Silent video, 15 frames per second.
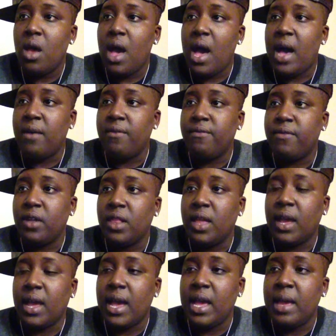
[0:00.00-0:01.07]
I feel
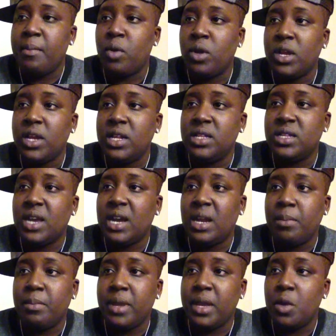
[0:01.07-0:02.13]
like I am on the inside.
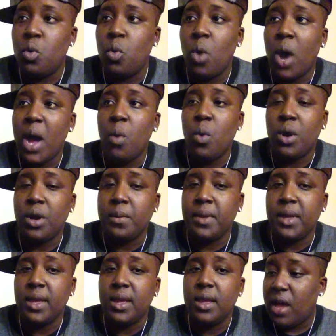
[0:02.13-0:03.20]
I'm being who I want to
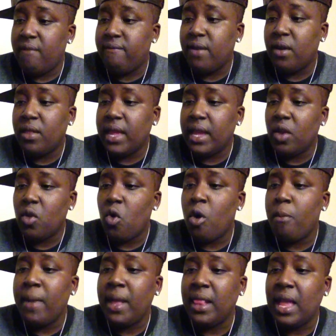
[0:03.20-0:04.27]
be. I felt like
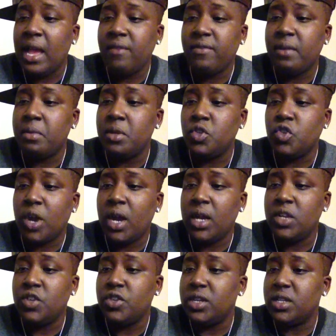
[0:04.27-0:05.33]
all my life I've been trying
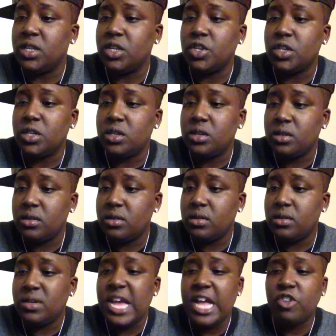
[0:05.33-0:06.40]
to transition
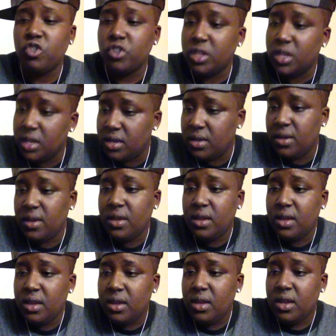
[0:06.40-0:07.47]
naturally.
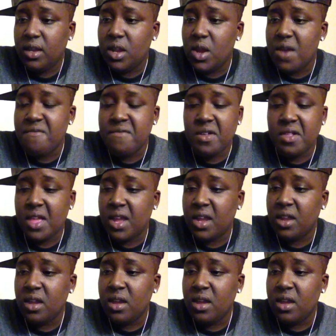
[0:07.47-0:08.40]
You know, I felt like,